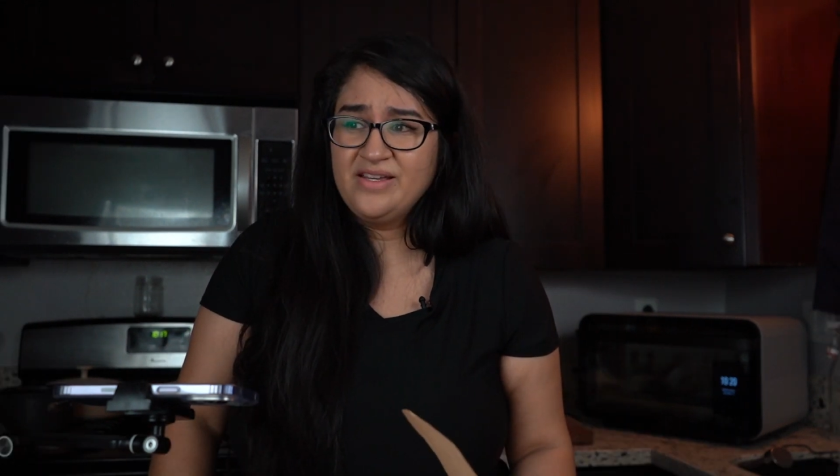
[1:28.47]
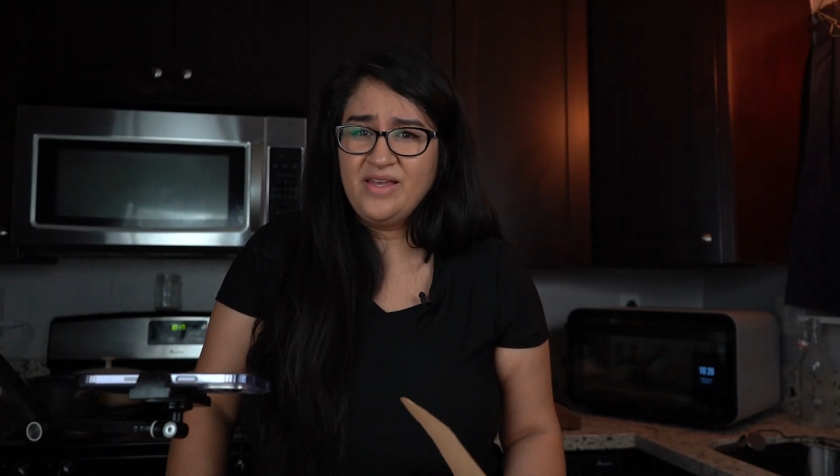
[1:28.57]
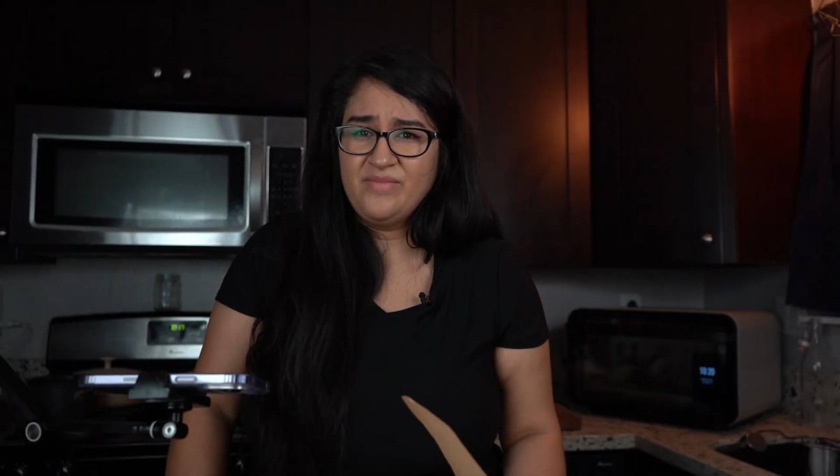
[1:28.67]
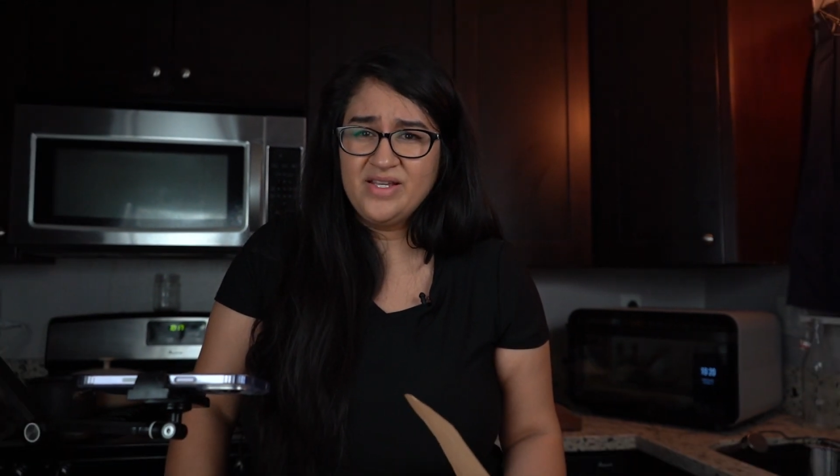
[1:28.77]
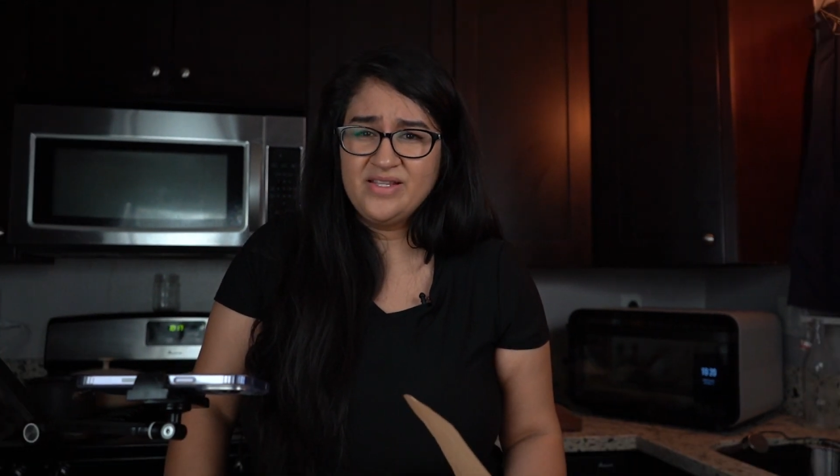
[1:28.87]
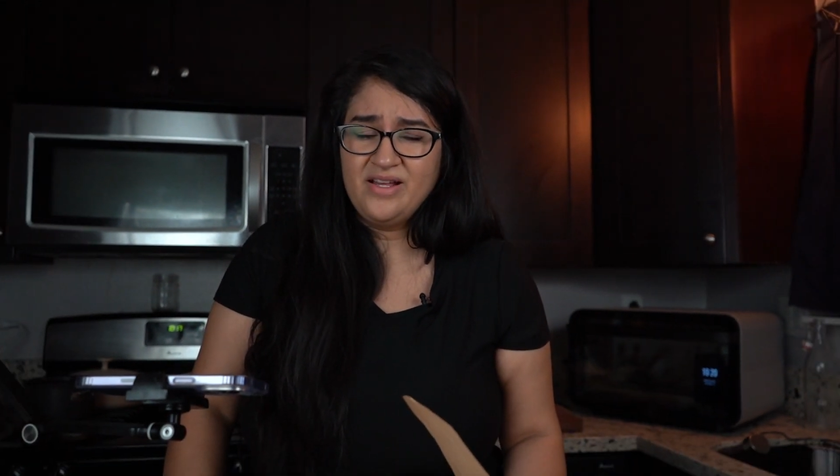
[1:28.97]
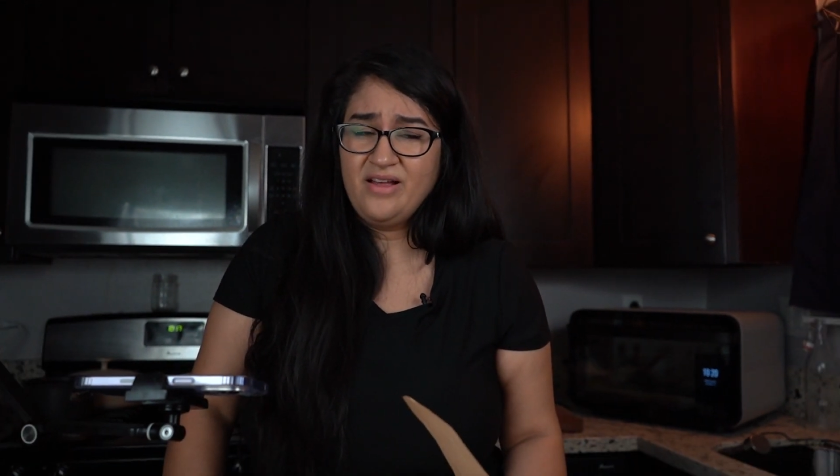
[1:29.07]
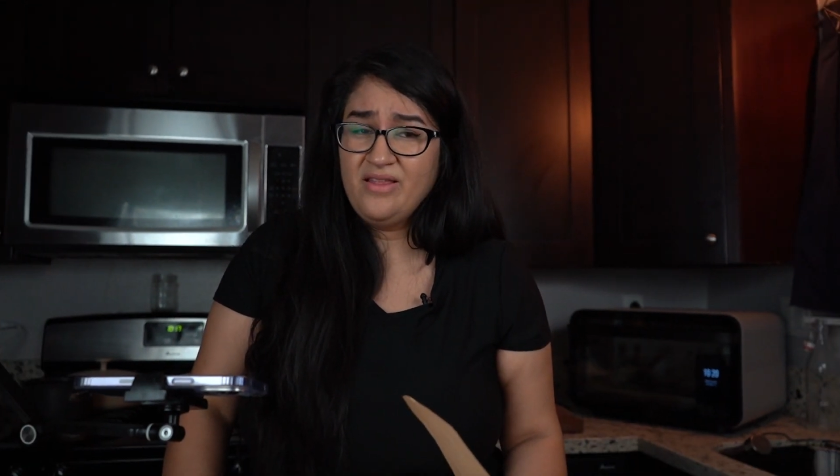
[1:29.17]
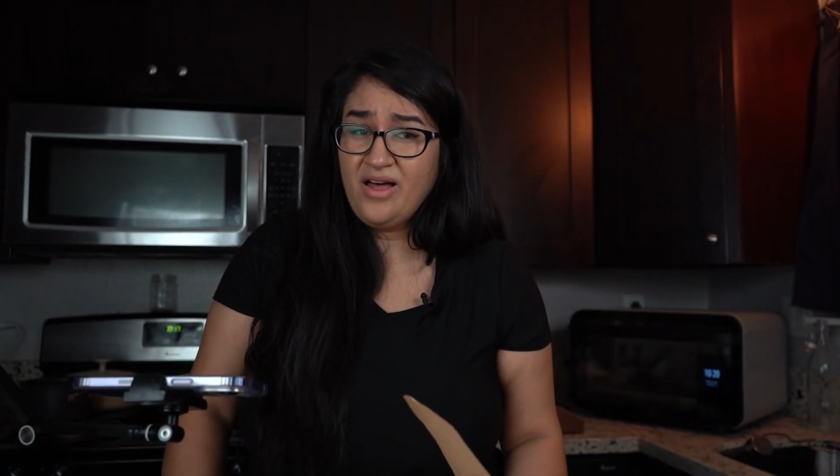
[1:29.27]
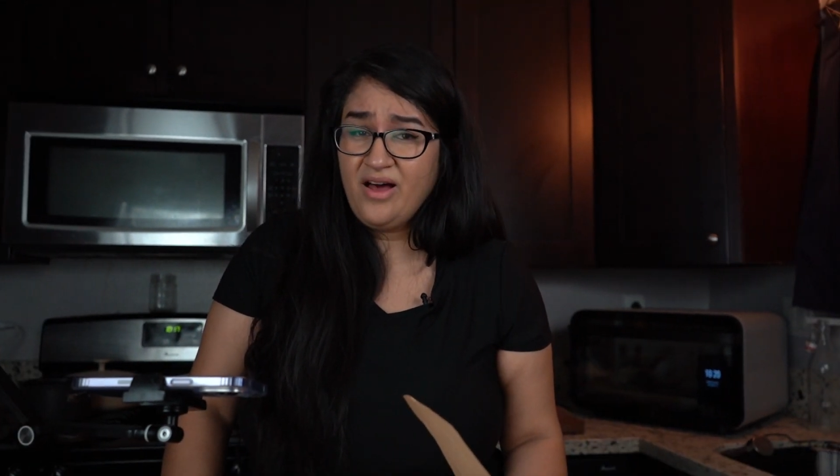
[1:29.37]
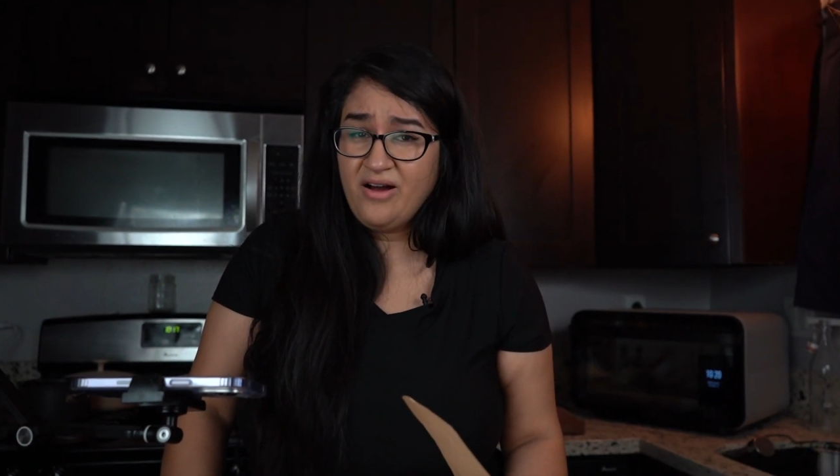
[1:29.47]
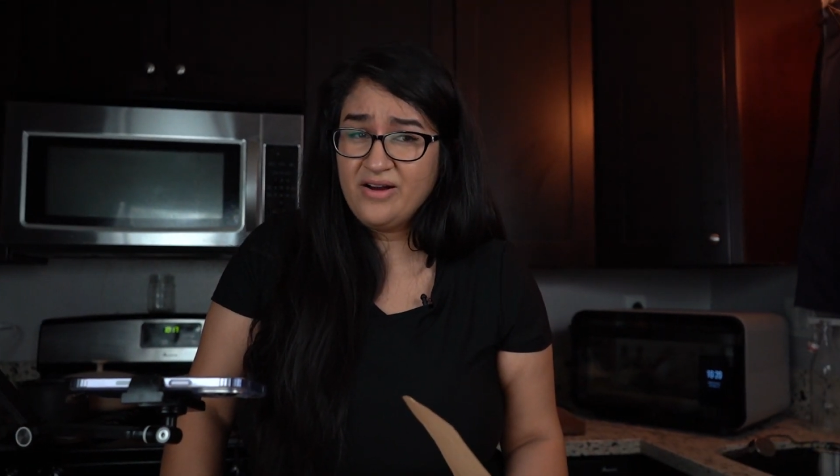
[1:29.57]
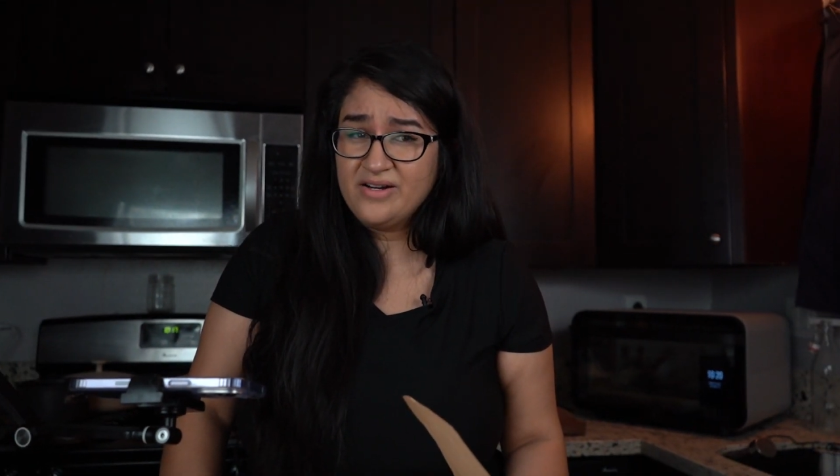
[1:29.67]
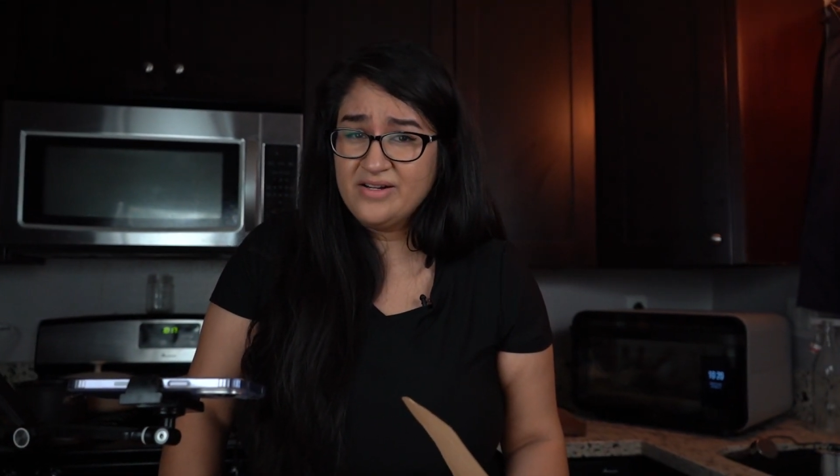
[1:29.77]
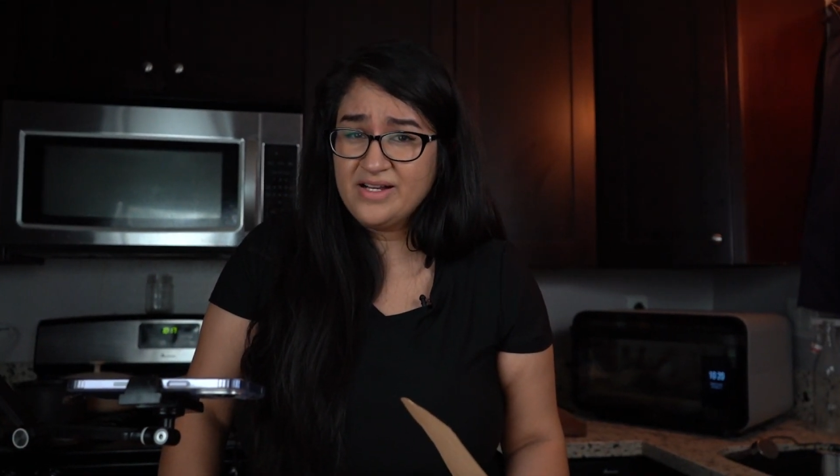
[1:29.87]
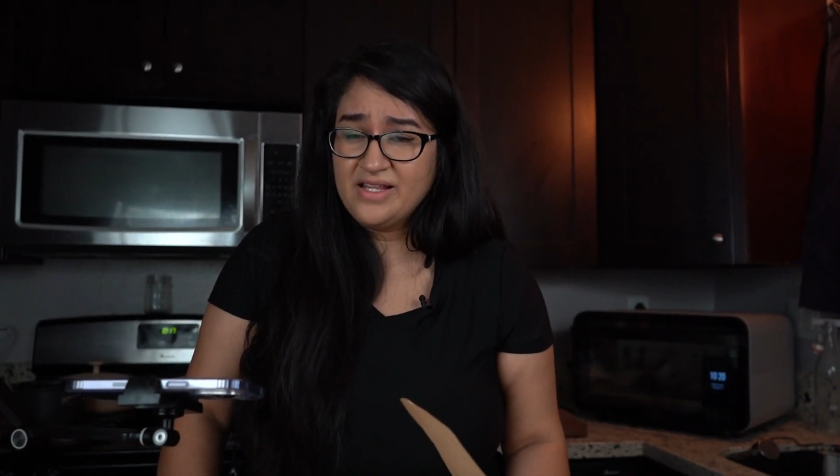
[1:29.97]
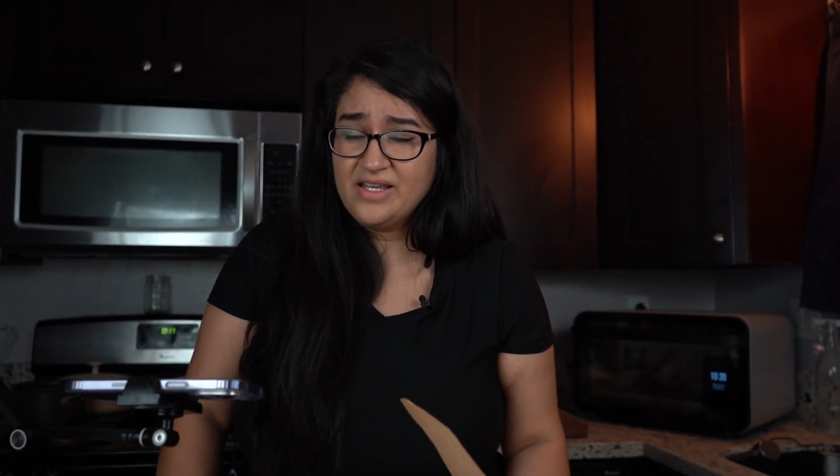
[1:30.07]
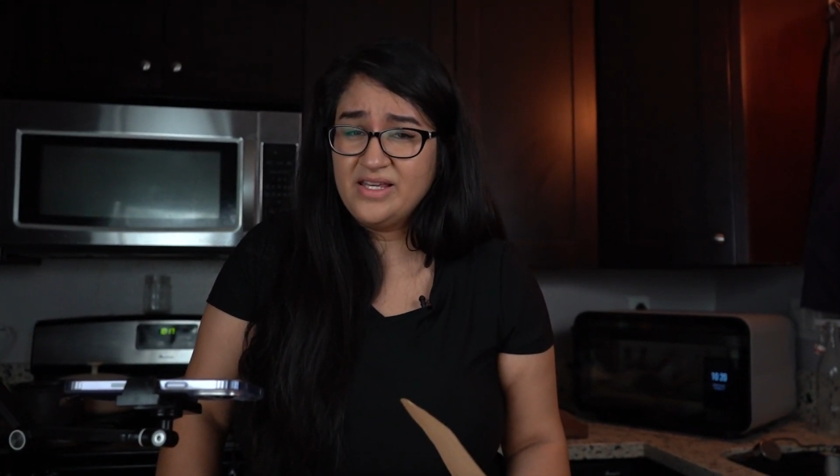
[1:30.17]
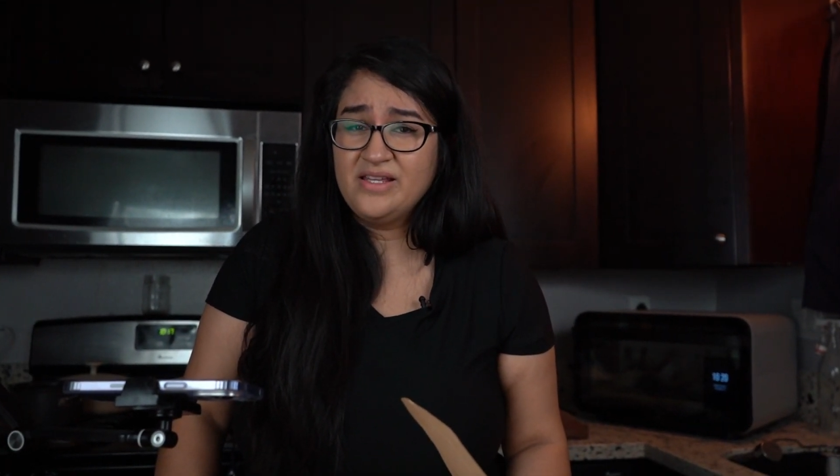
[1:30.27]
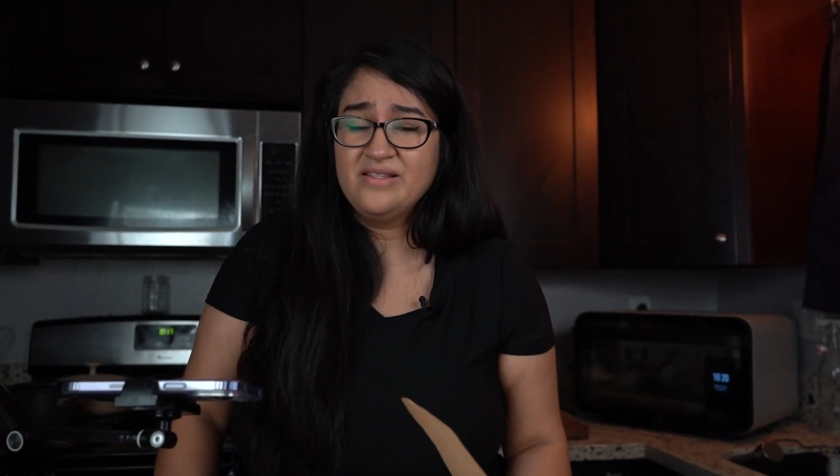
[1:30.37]
that makes it a lot harder to
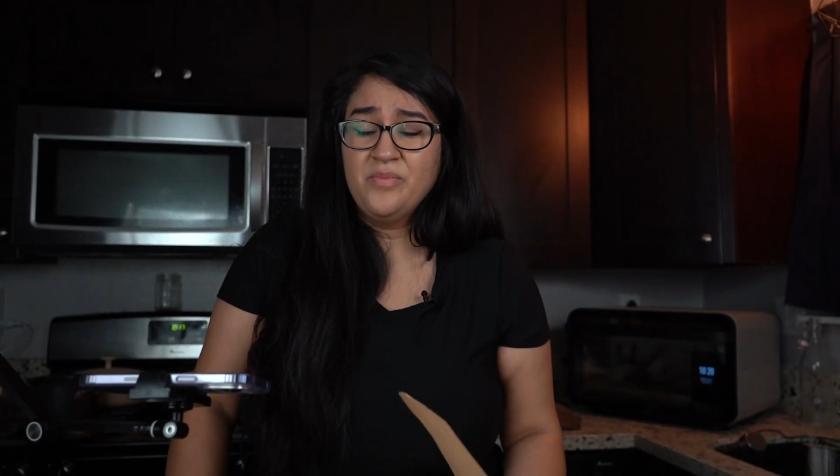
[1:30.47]
clean.